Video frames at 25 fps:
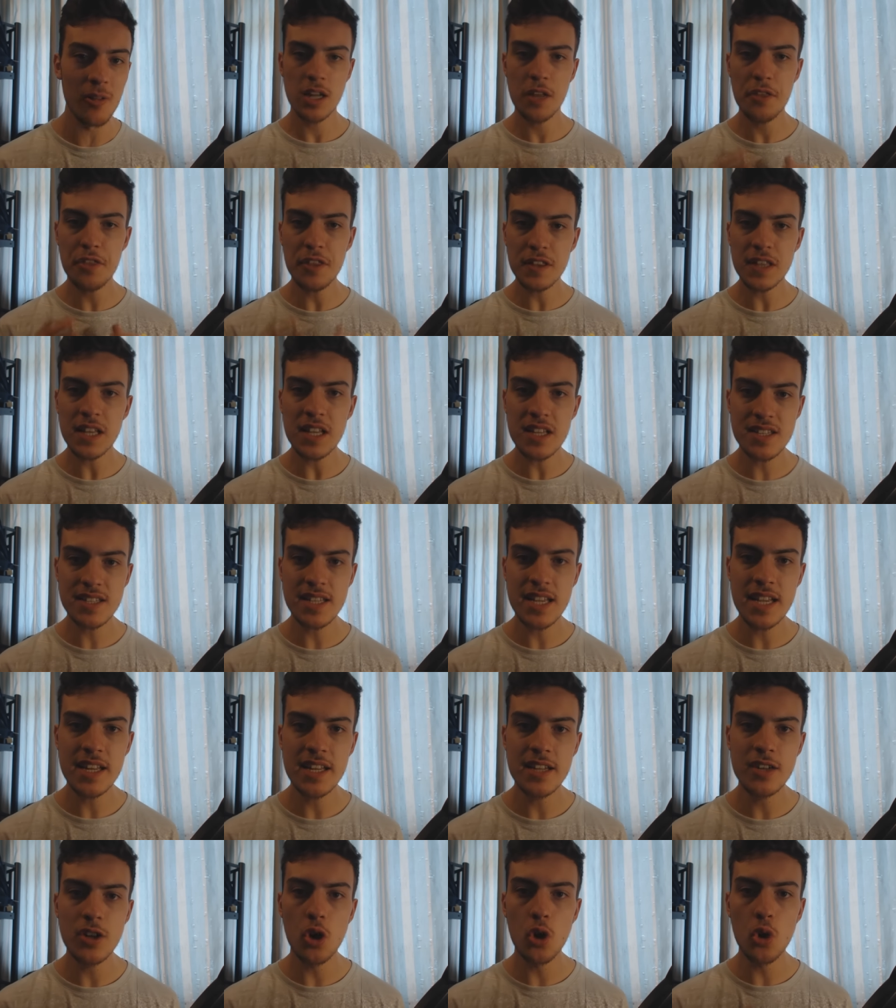And I think that's
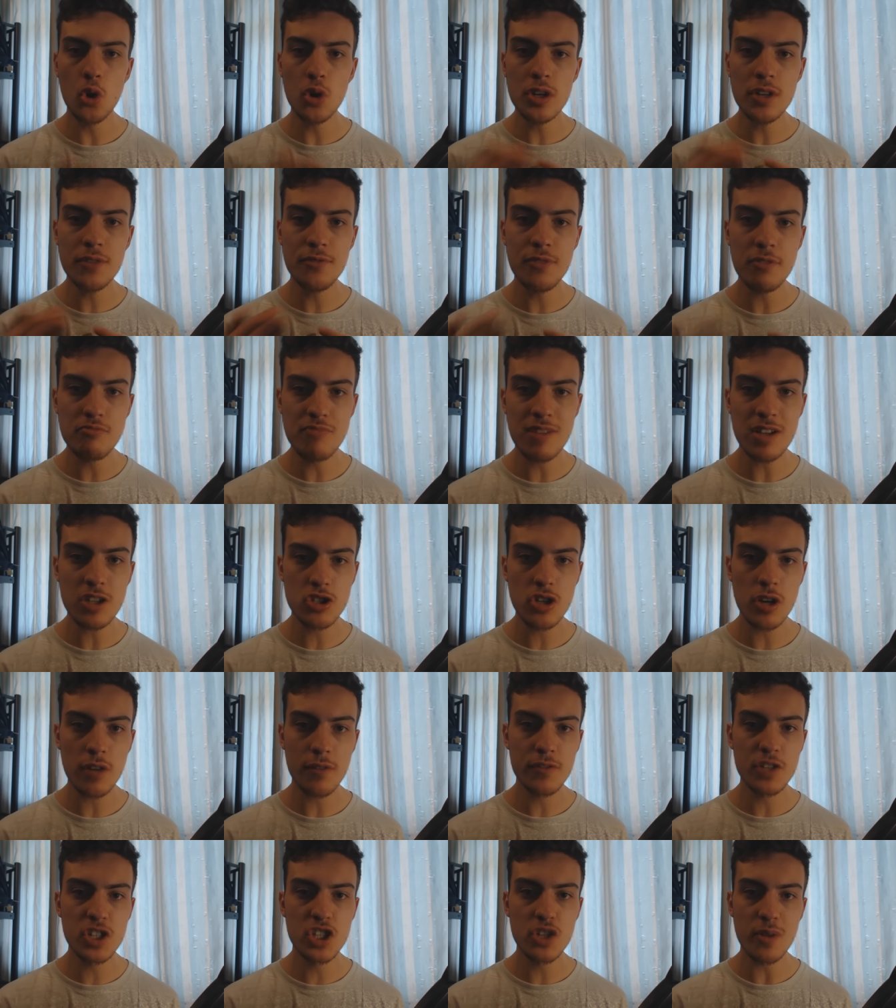saying in order for
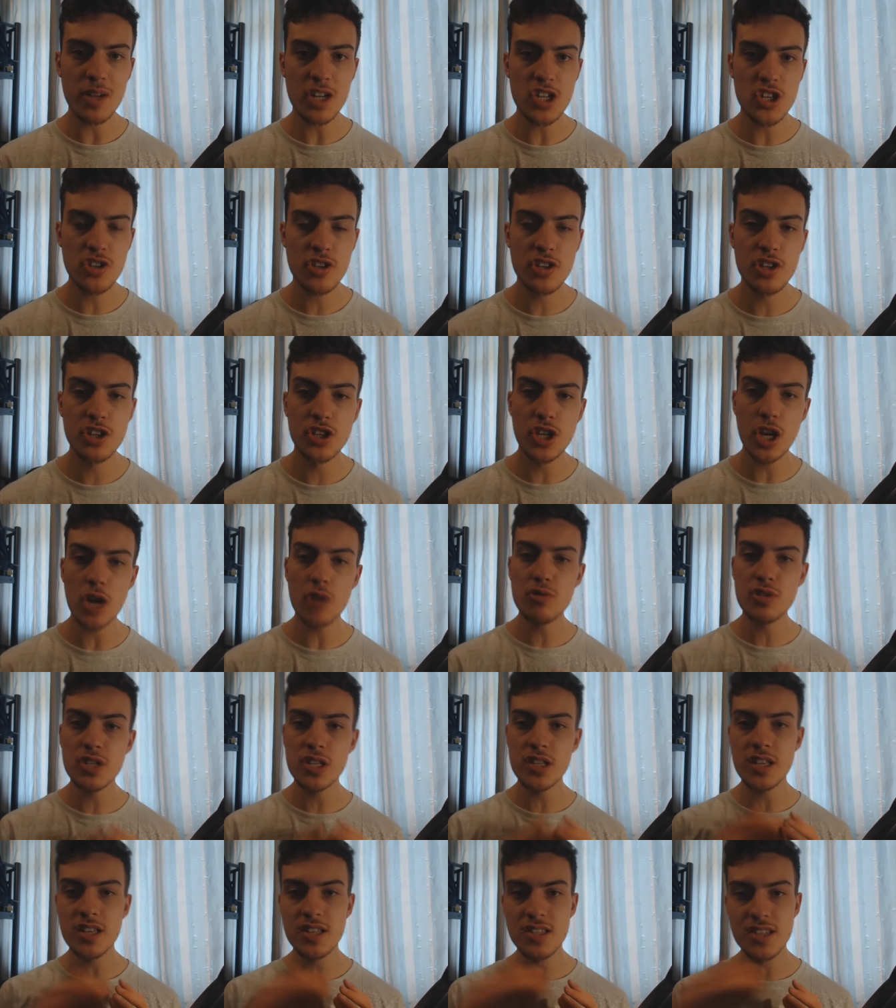Richtofen to actually go
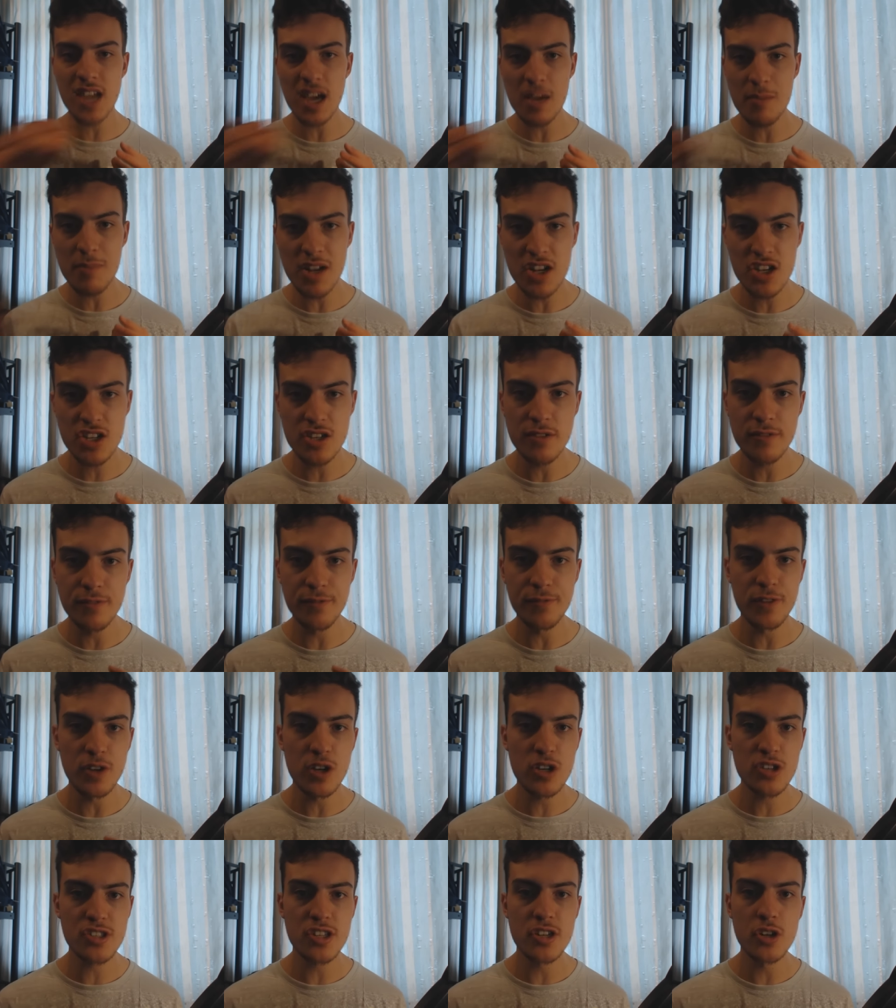to this dimension
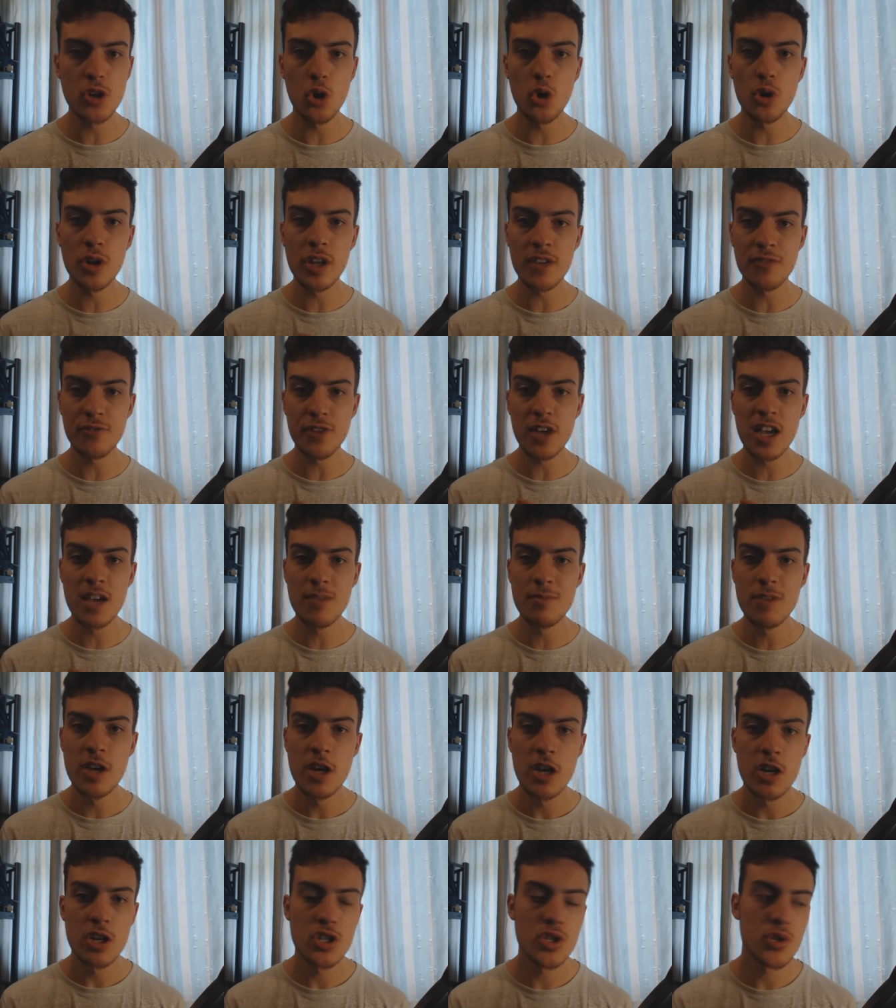first, in order for
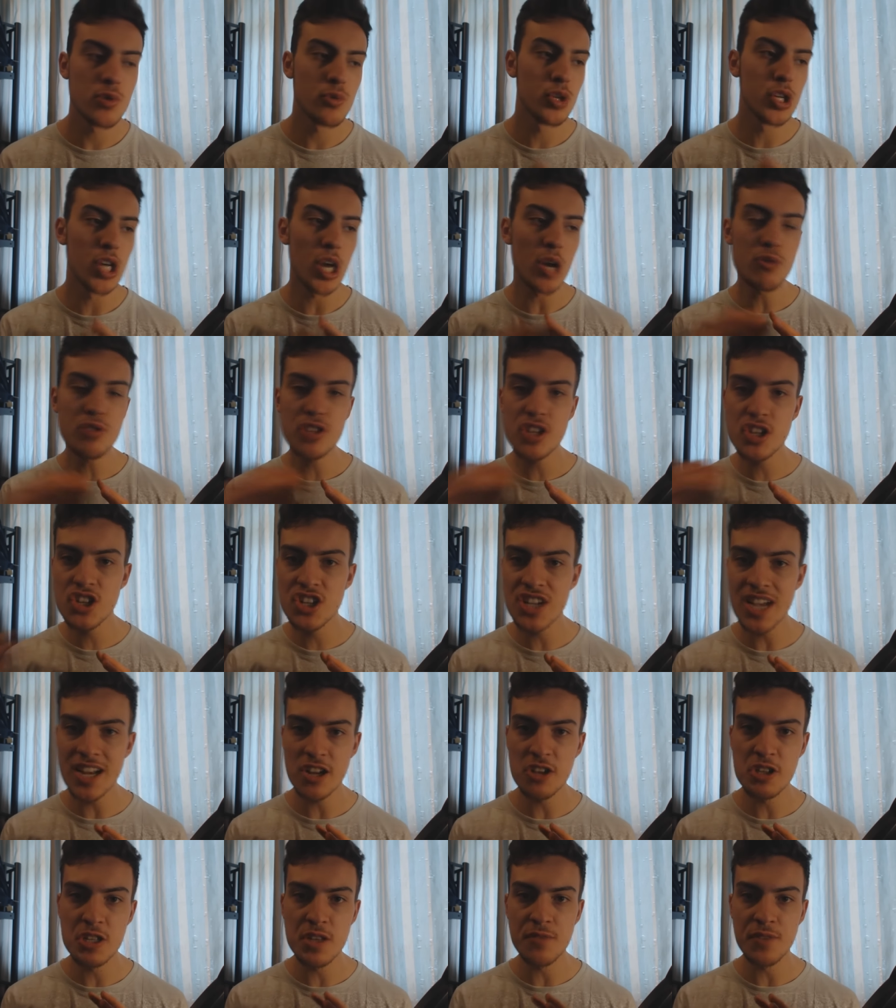him to go to
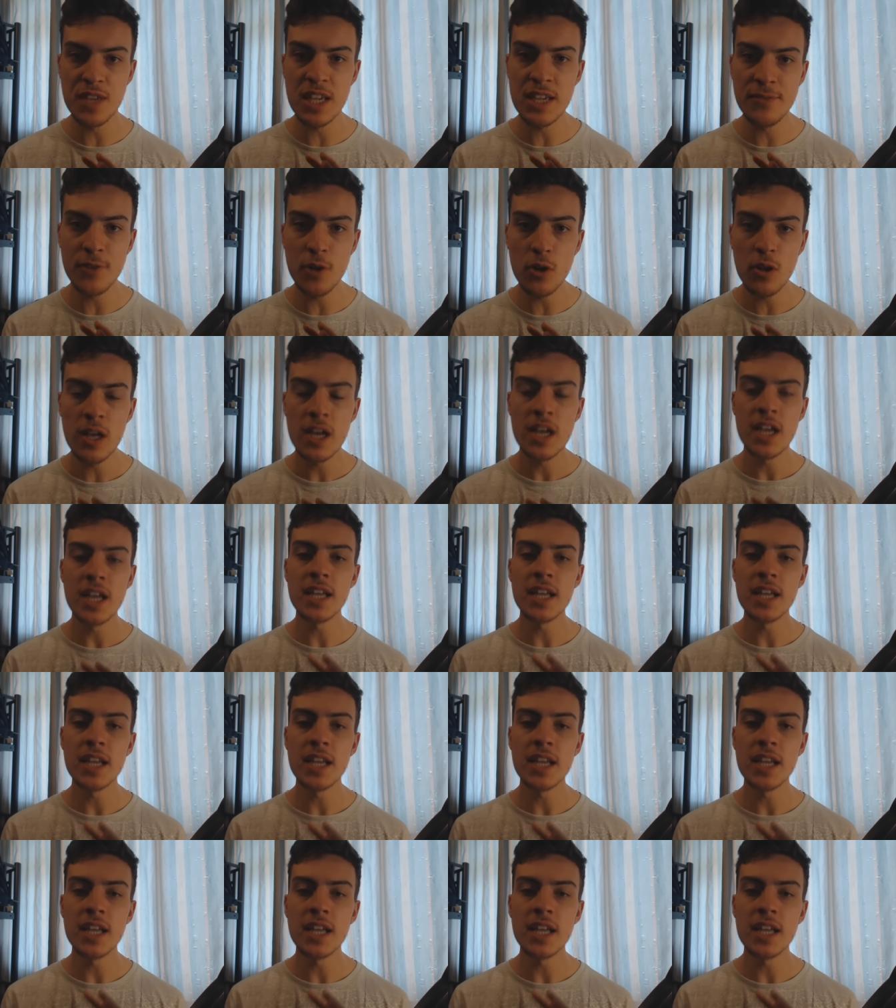Shadows of Evil,